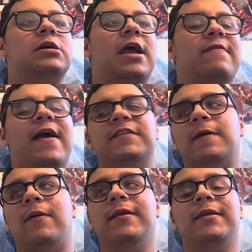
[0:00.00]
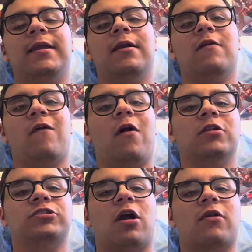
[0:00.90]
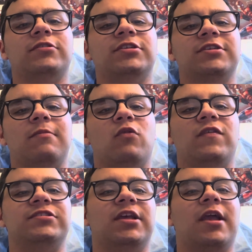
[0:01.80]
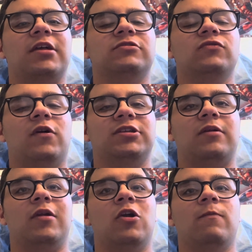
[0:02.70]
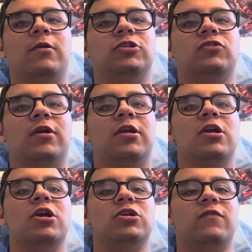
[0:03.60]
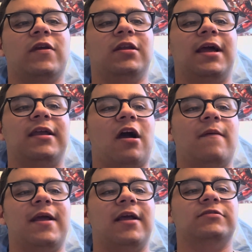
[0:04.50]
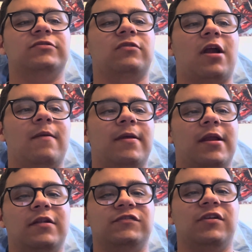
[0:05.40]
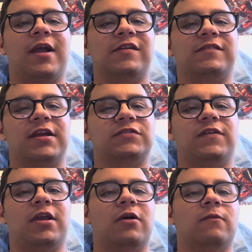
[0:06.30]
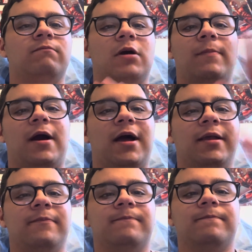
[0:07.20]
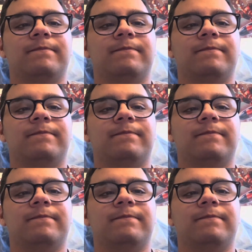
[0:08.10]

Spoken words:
And that's my ranking of all John Krasinski movies. Thank you guys for watching. I really hope you enjoyed. Don't forget to like, comment, and subscribe, and I'll see you guys in the next video. Bye-bye.